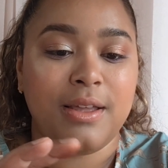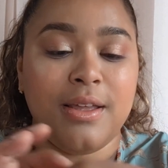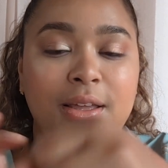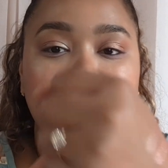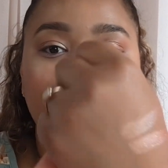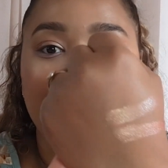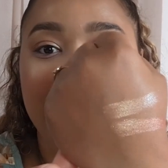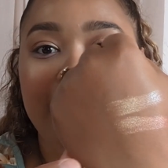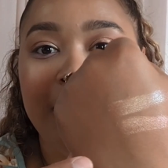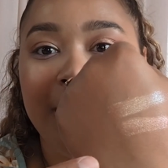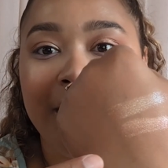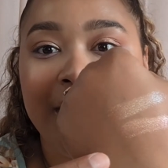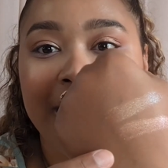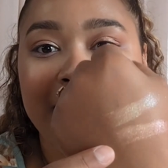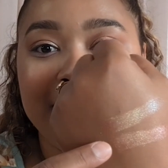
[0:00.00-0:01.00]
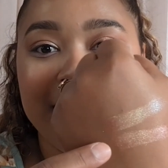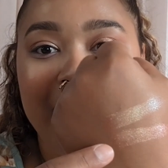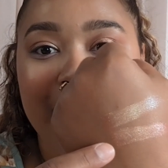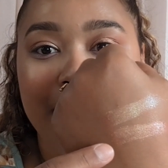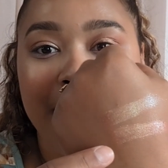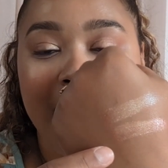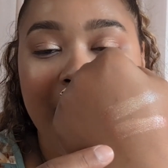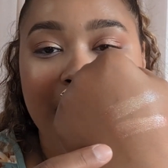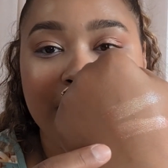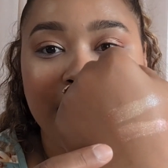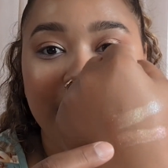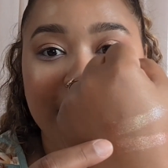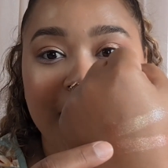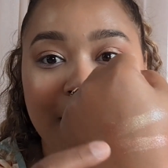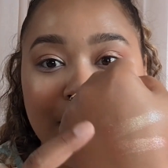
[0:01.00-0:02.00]
And then here is ABH.
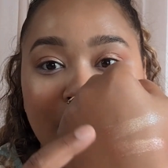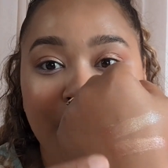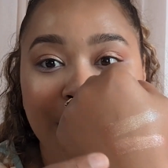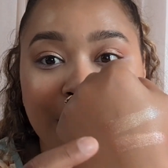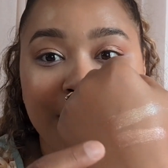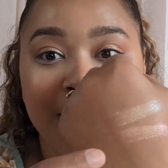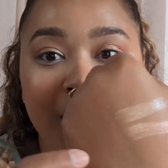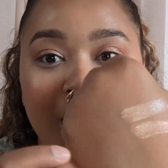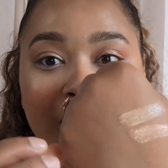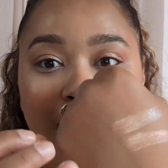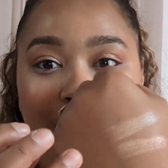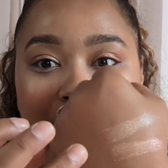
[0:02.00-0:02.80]
Like, they both are stunning,